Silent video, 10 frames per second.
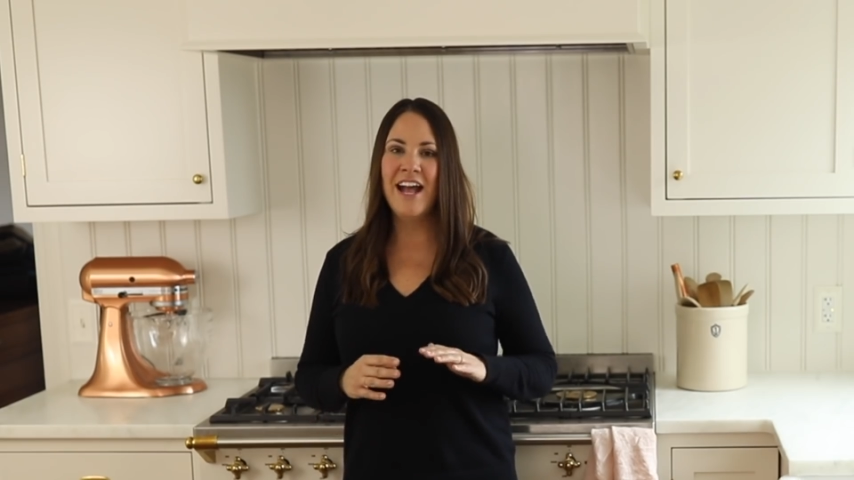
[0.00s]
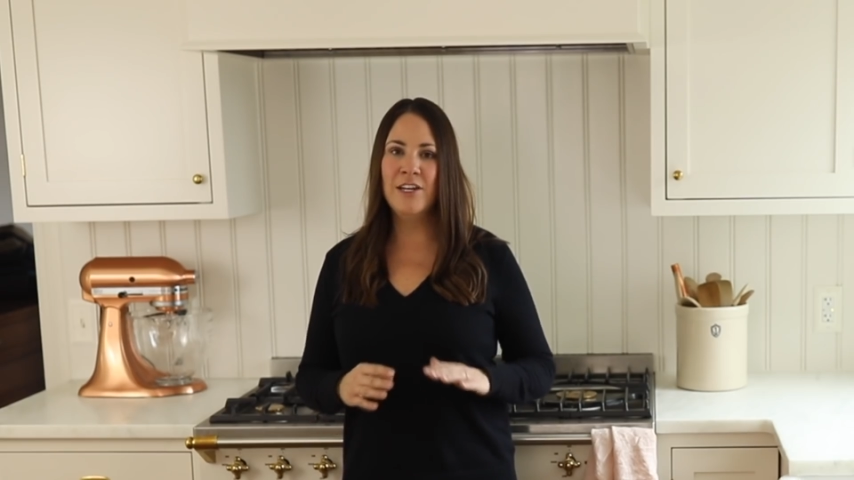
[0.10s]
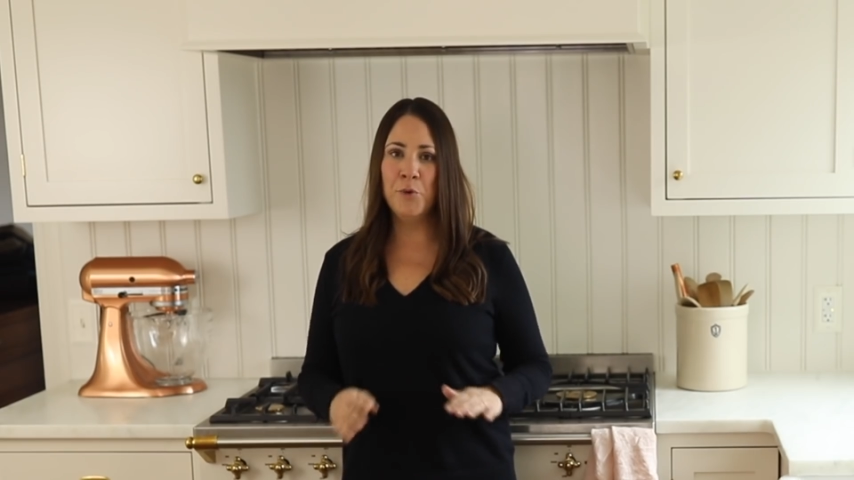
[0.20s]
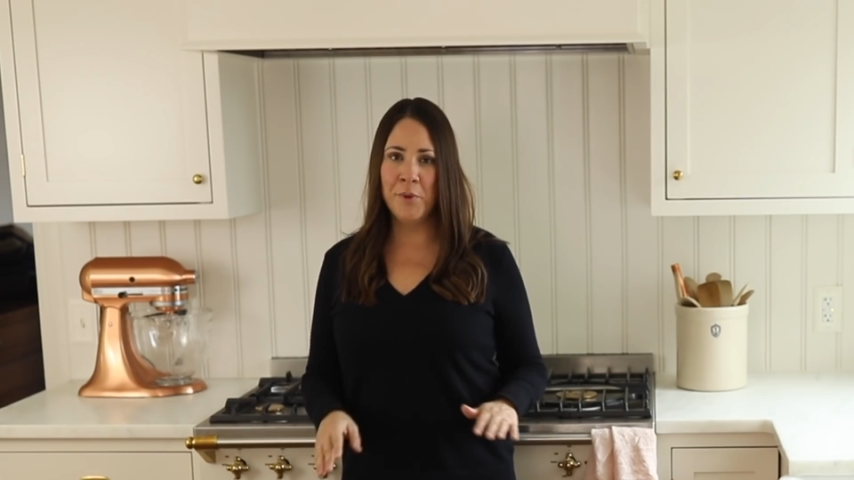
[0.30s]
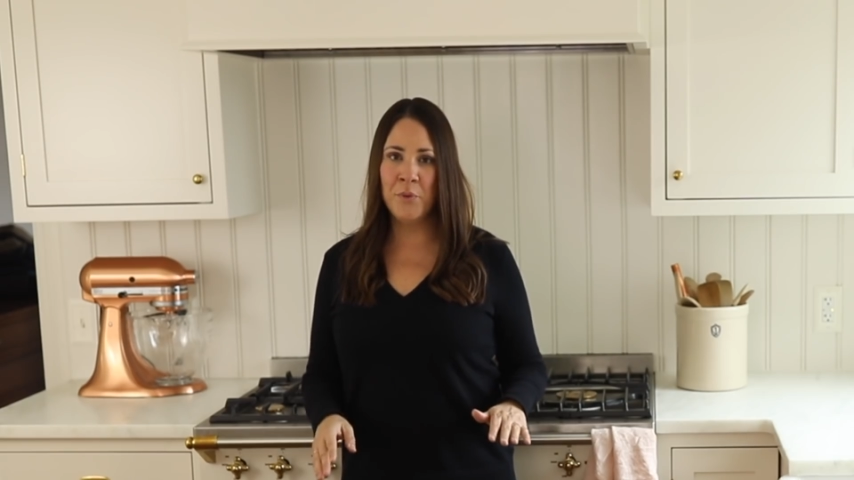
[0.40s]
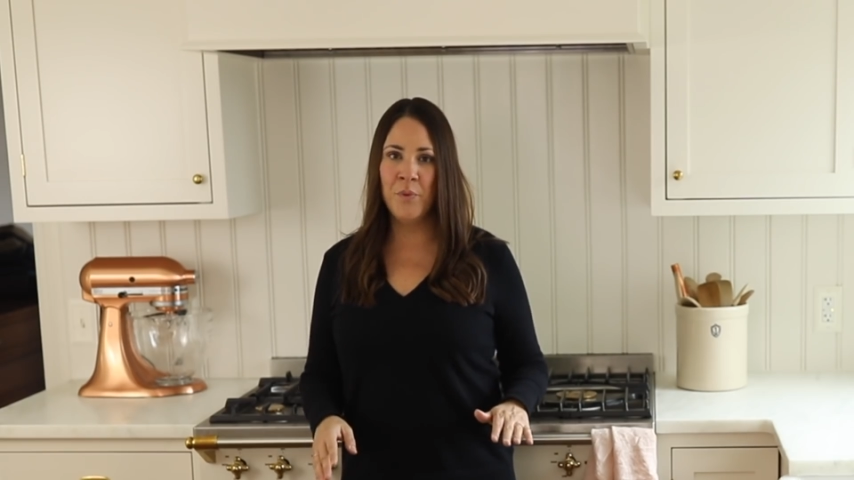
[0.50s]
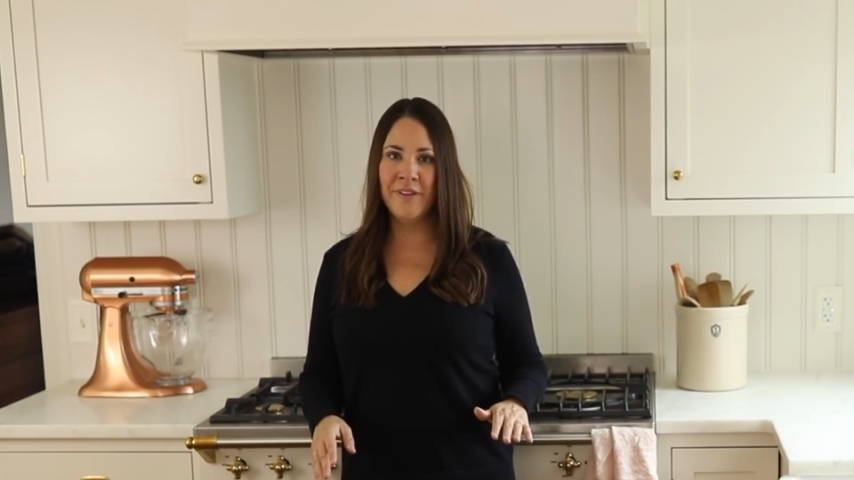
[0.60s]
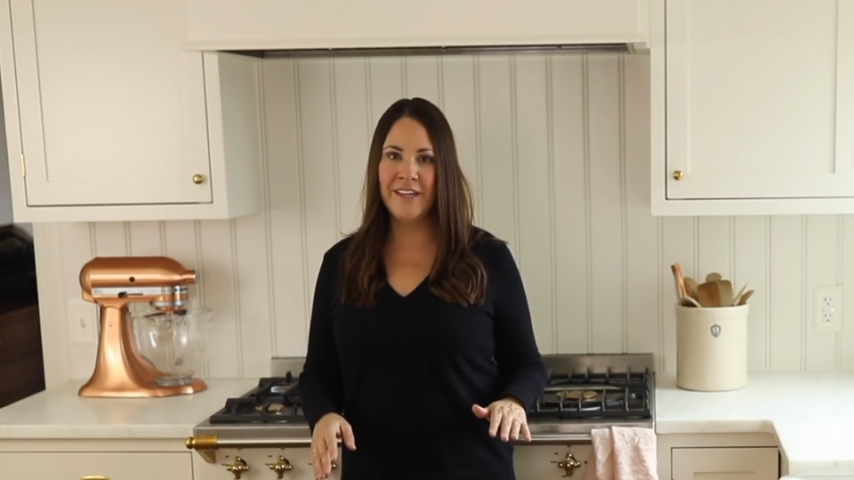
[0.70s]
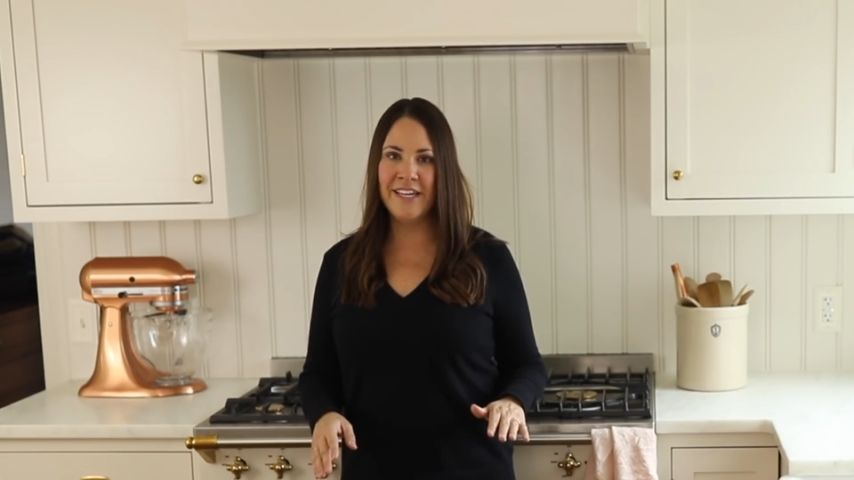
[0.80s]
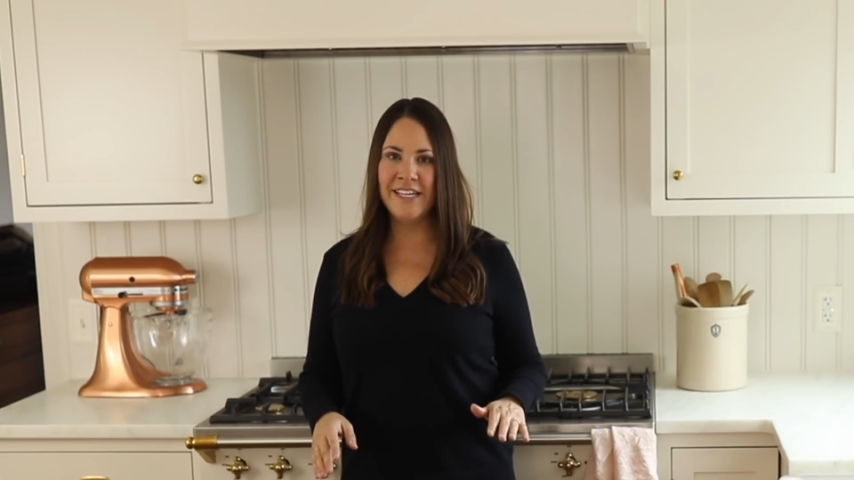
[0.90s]
and it will be
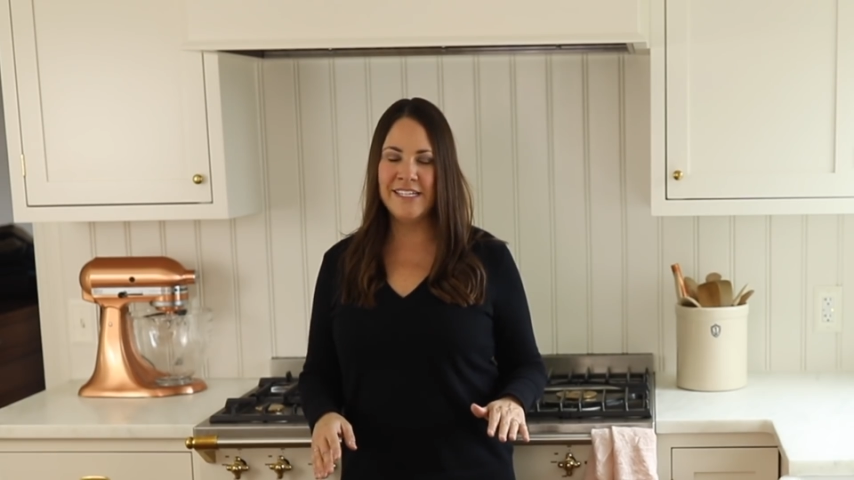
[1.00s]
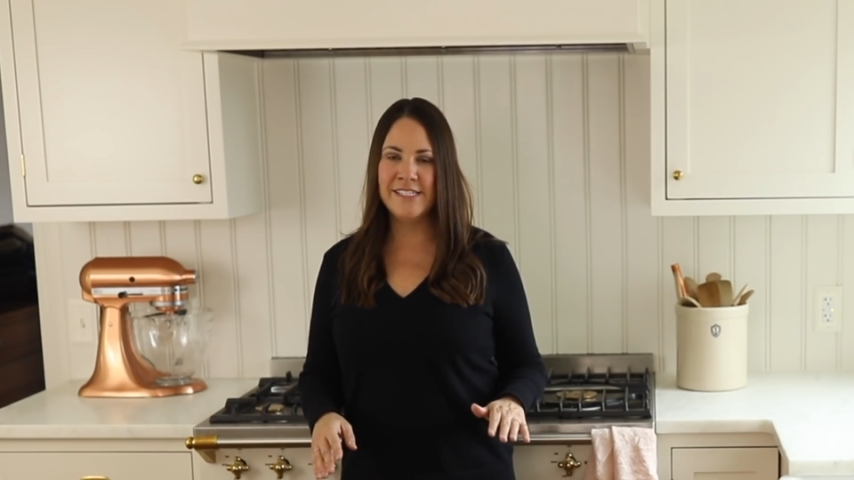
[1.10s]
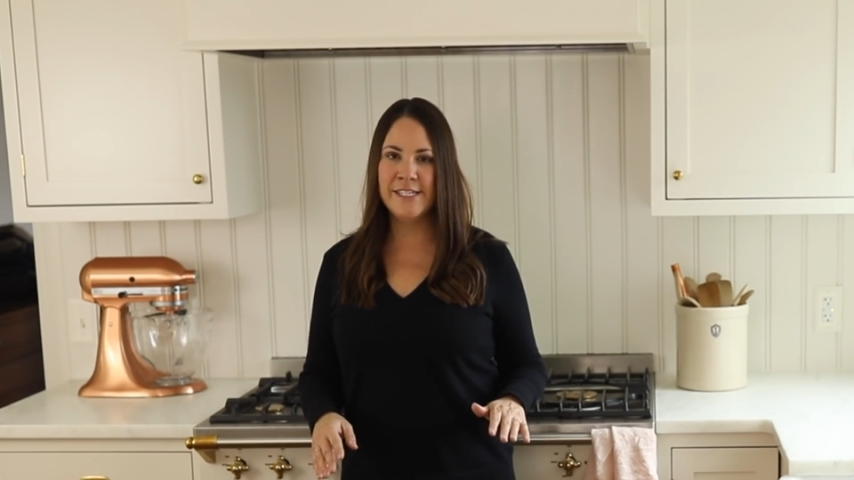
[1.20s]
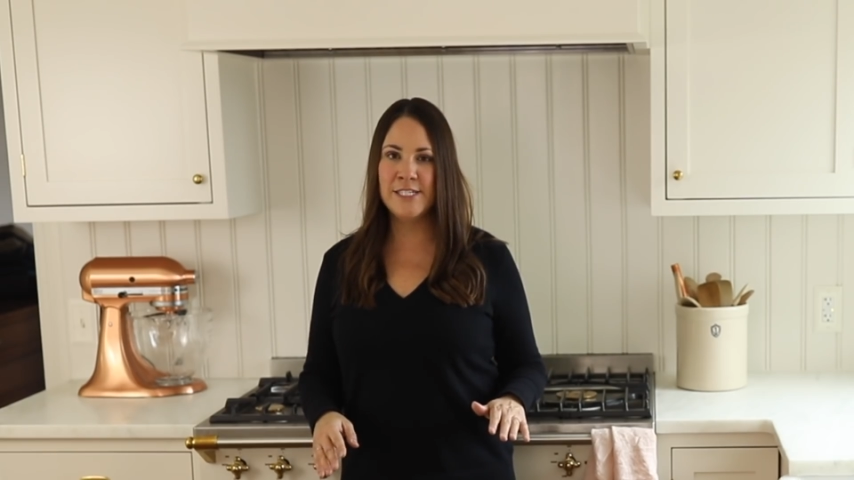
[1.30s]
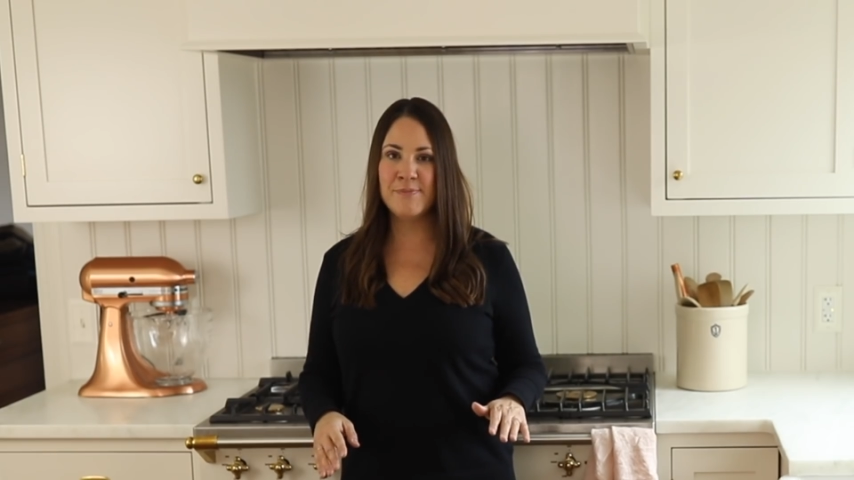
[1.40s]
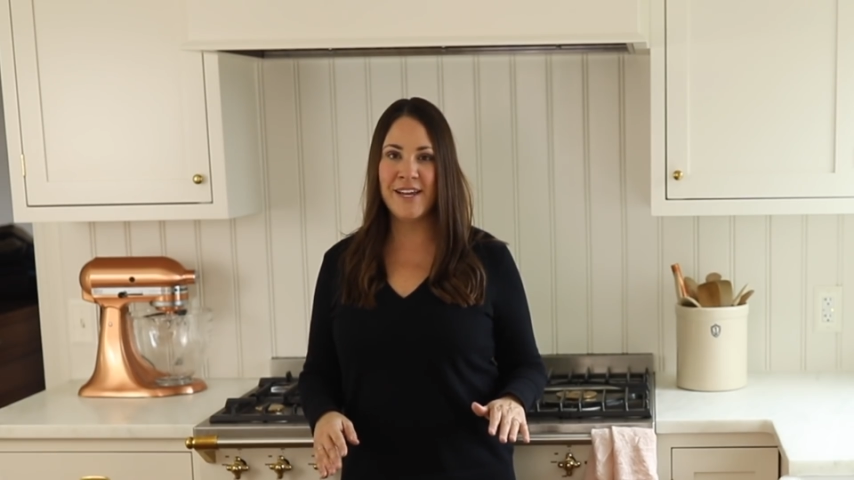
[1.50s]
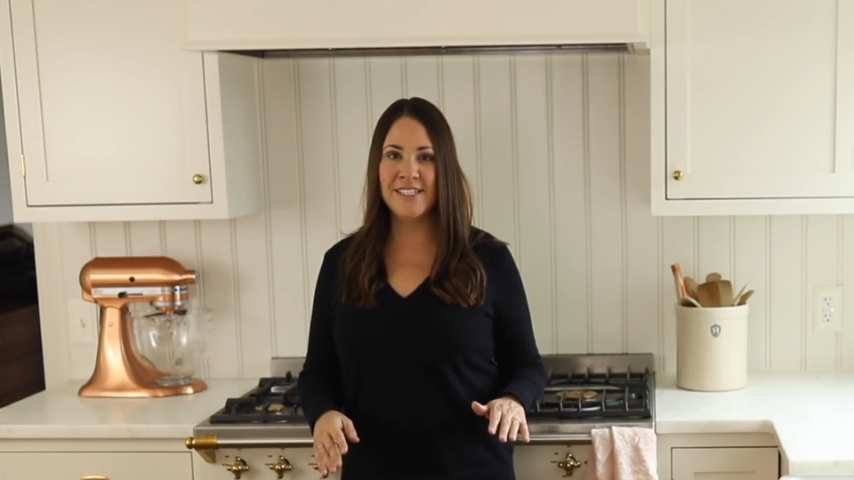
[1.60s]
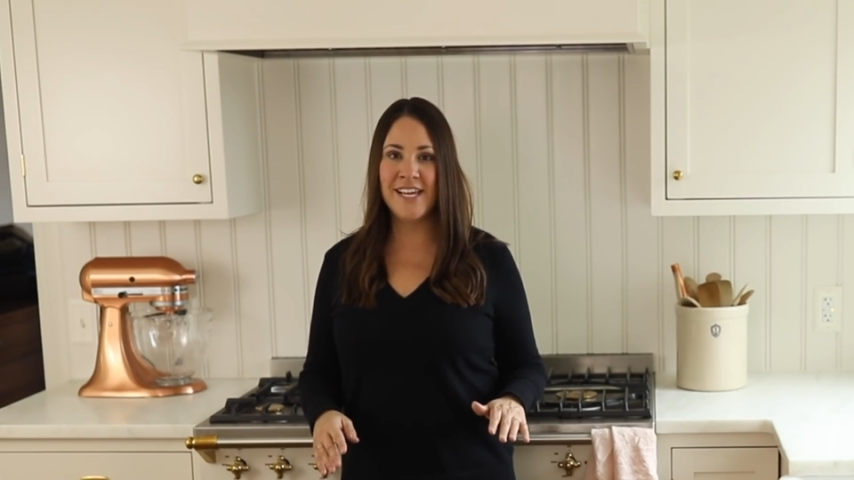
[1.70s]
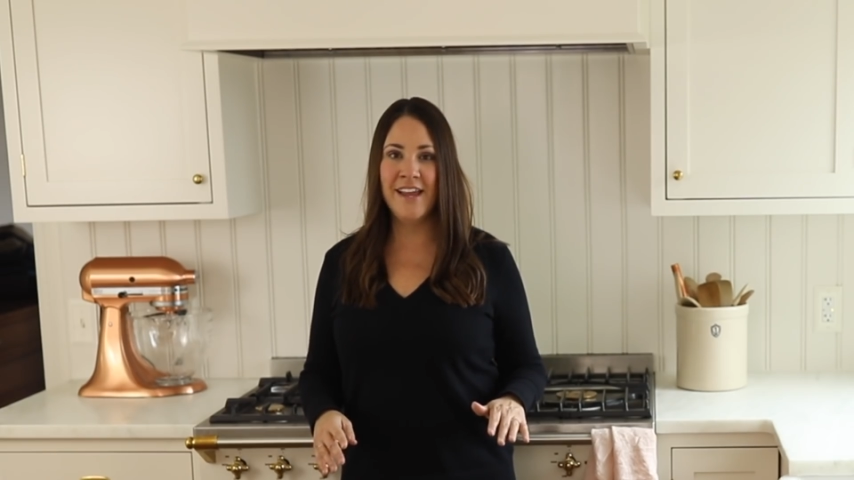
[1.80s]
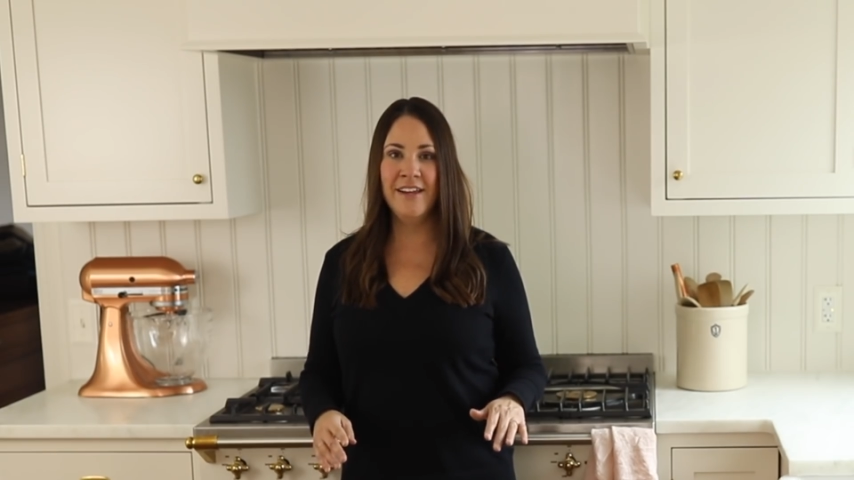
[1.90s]
really easy to
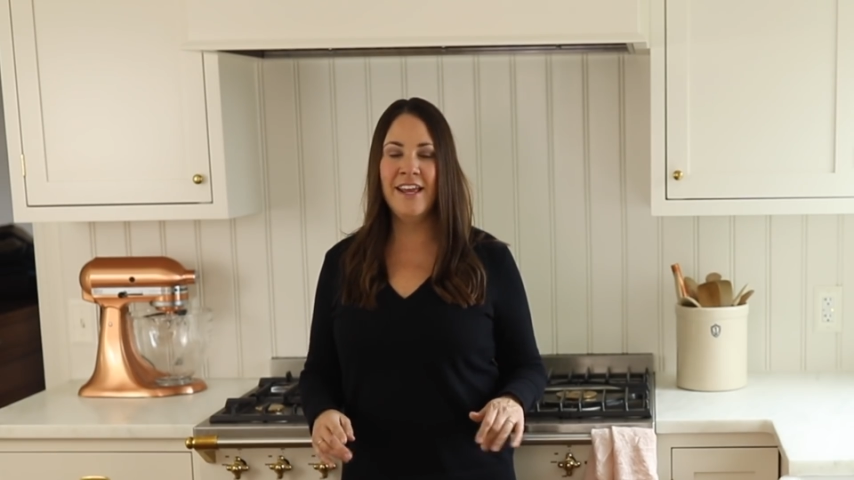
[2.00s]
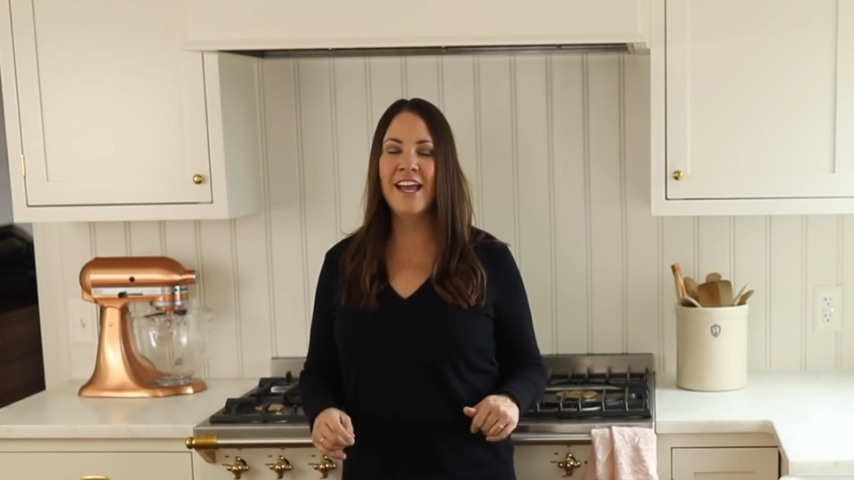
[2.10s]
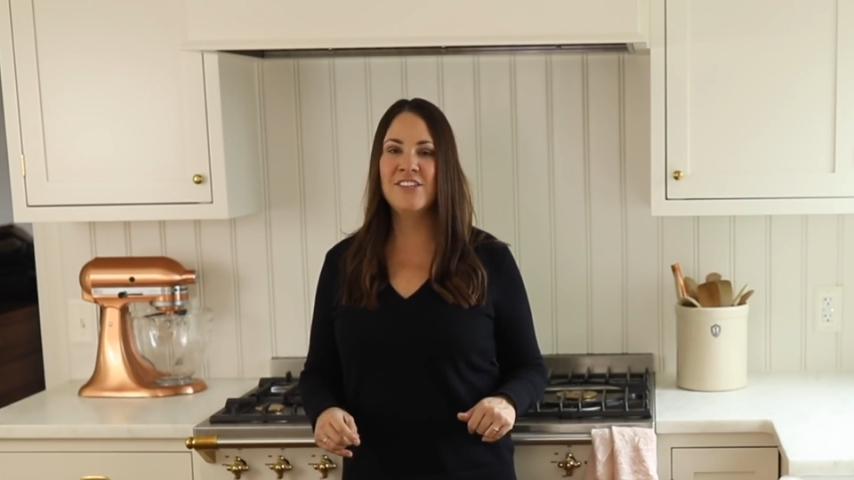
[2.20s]
maintain,